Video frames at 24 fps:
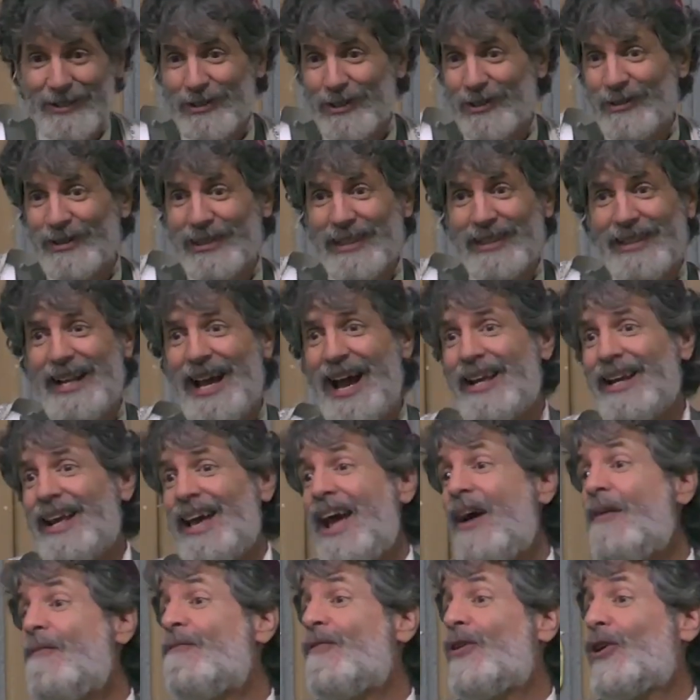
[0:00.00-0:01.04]
certainly not
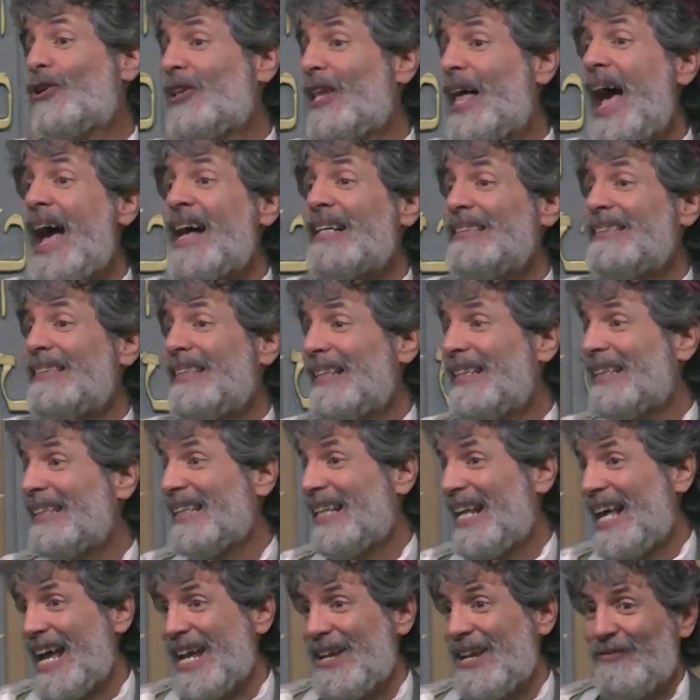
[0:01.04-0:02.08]
everlasting
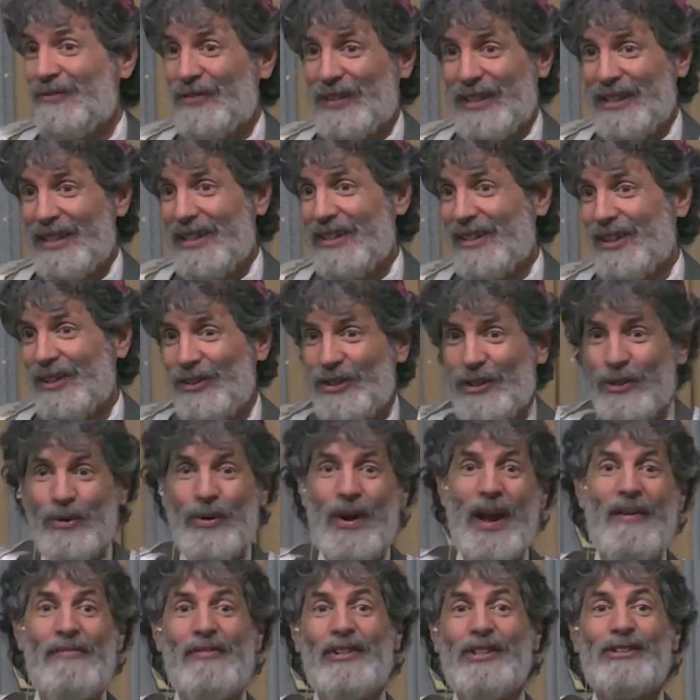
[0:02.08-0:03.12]
life in the new
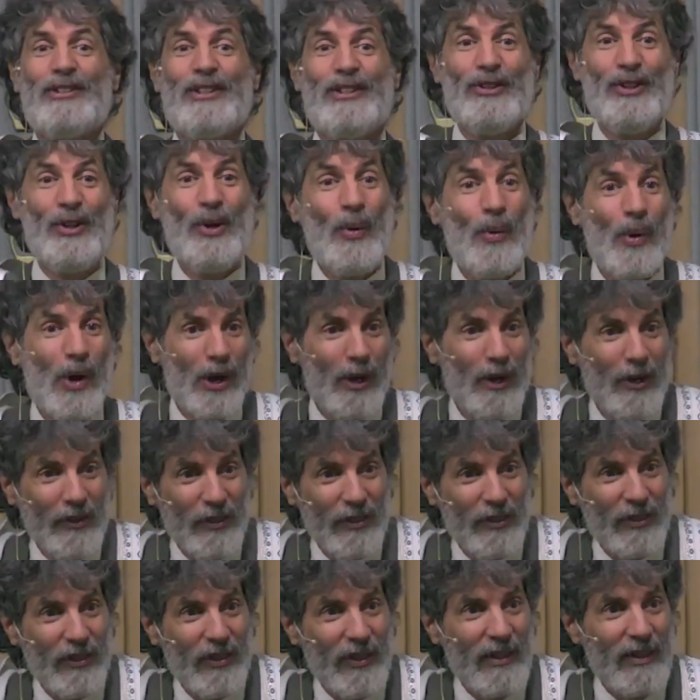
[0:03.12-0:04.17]
heavens and new
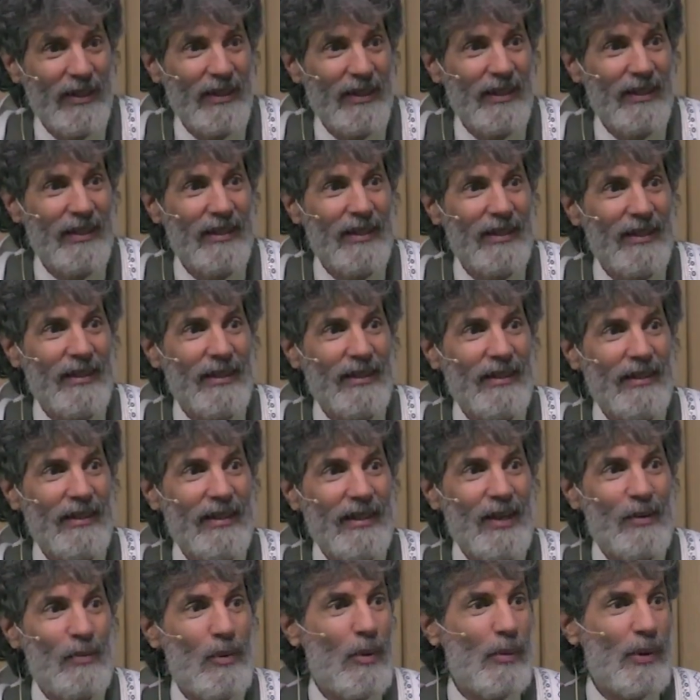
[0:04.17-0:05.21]
earth.
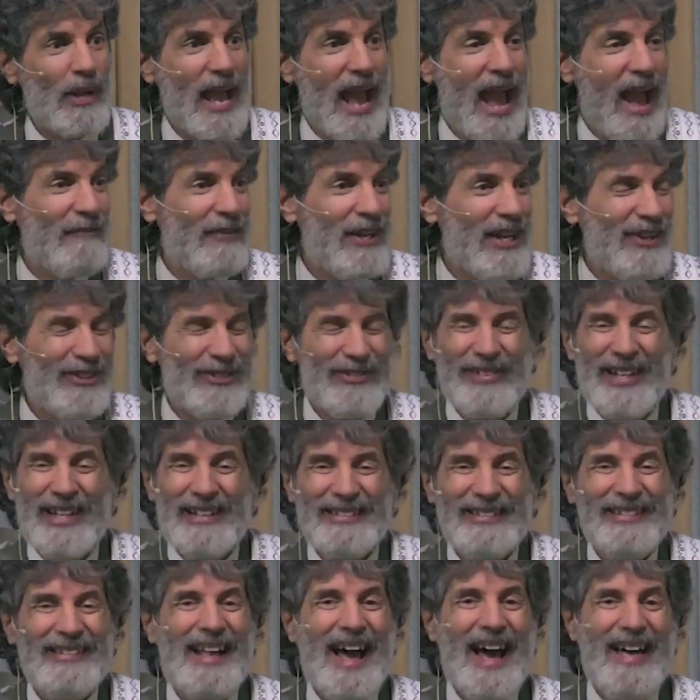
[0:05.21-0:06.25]
And what we have here
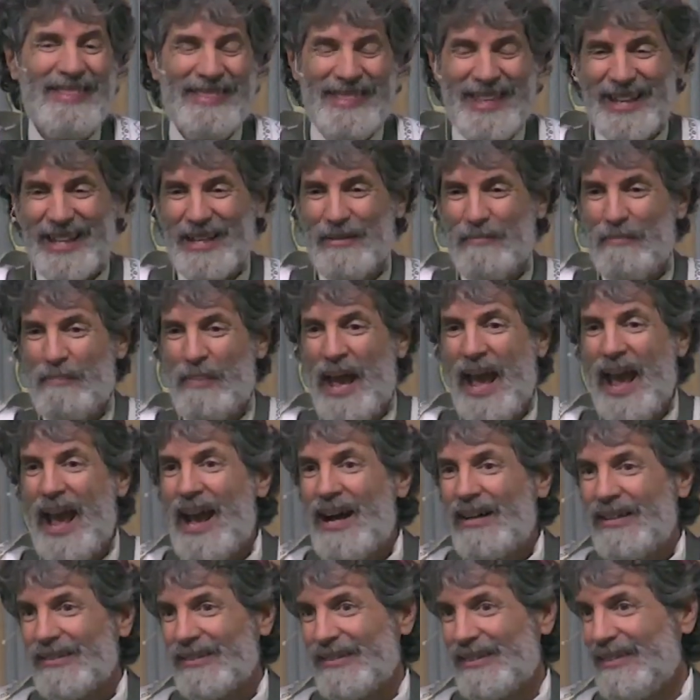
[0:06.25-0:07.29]
is nothing. It
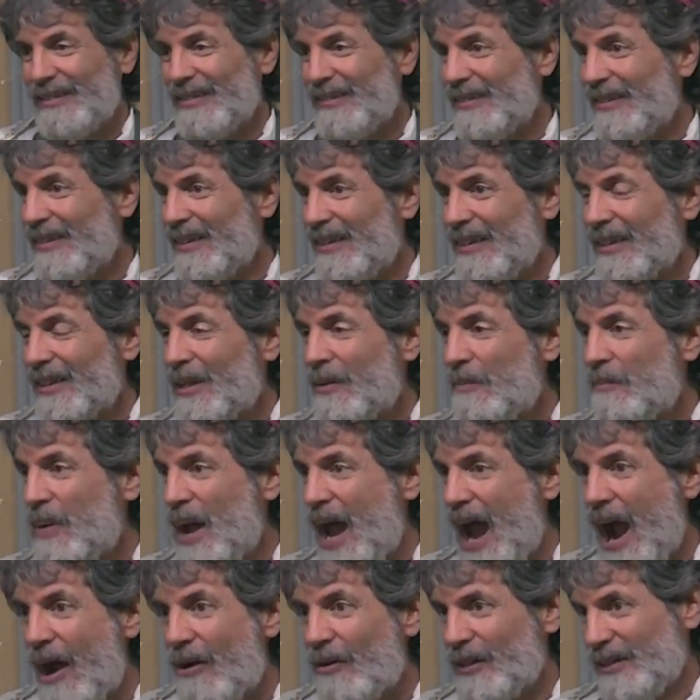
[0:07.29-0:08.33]
pales in
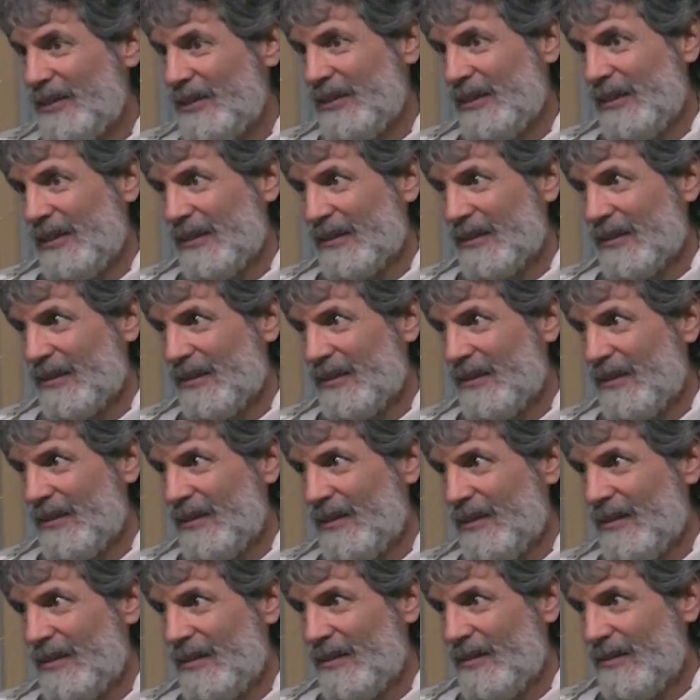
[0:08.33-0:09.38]
comparison.
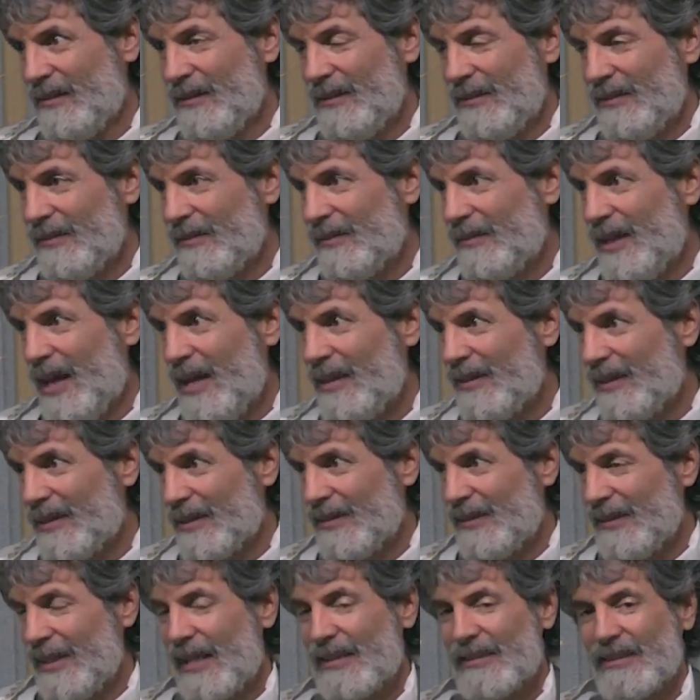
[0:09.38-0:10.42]
This is nothing.
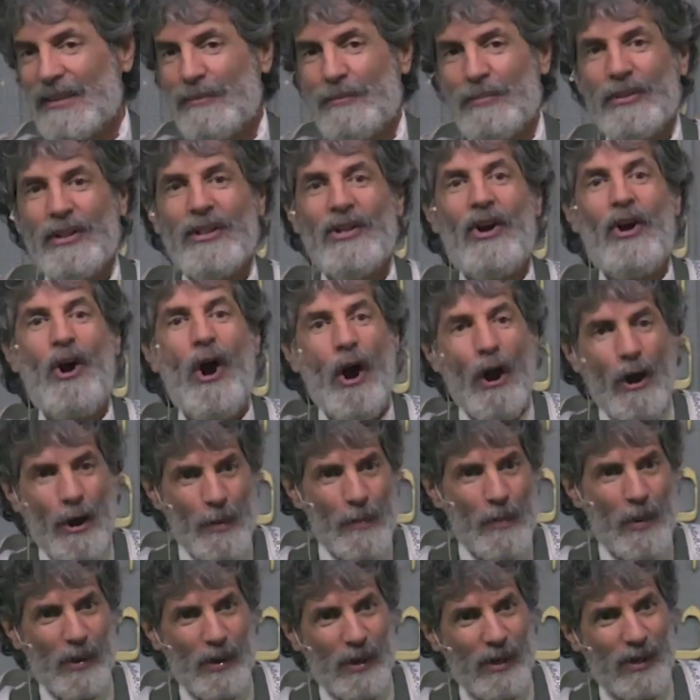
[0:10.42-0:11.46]
This is actually pretty
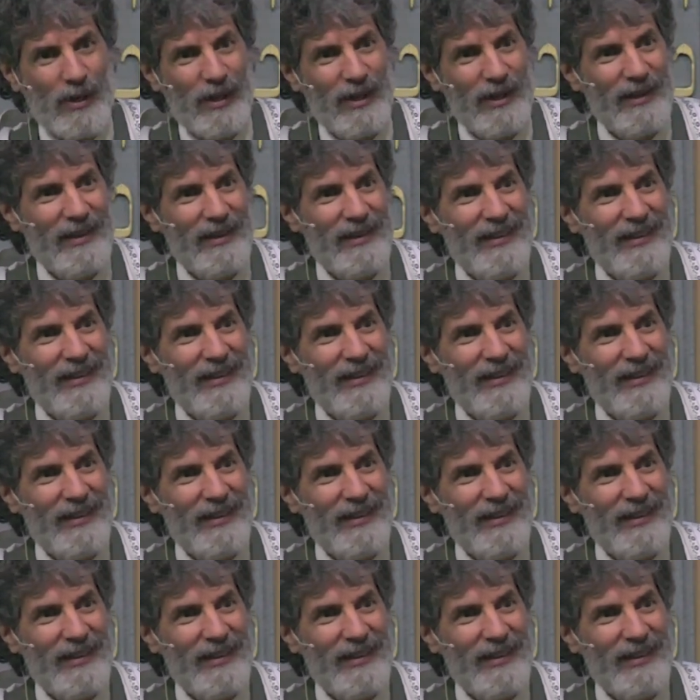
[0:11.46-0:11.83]
horrible